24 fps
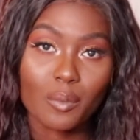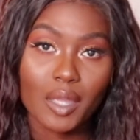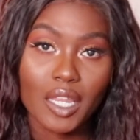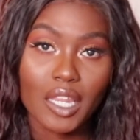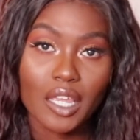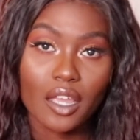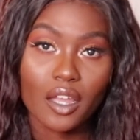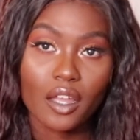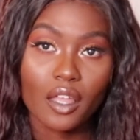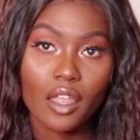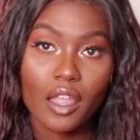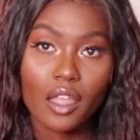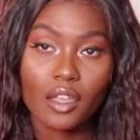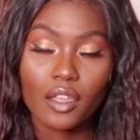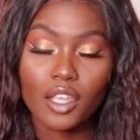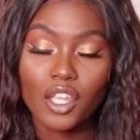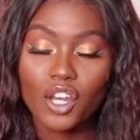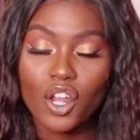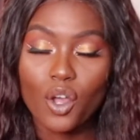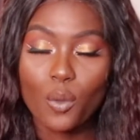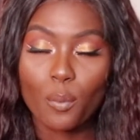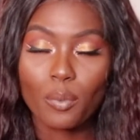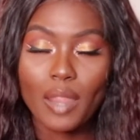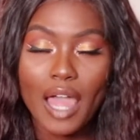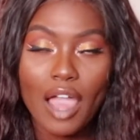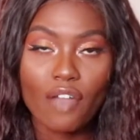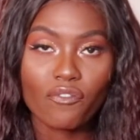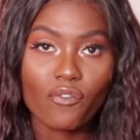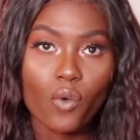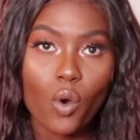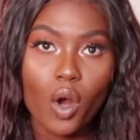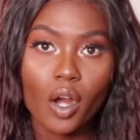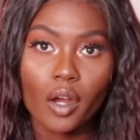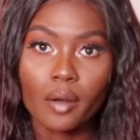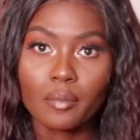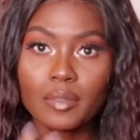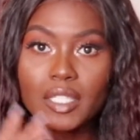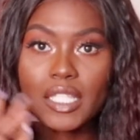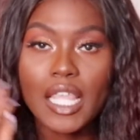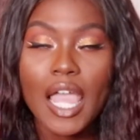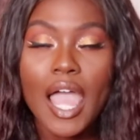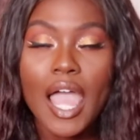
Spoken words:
media, platforms,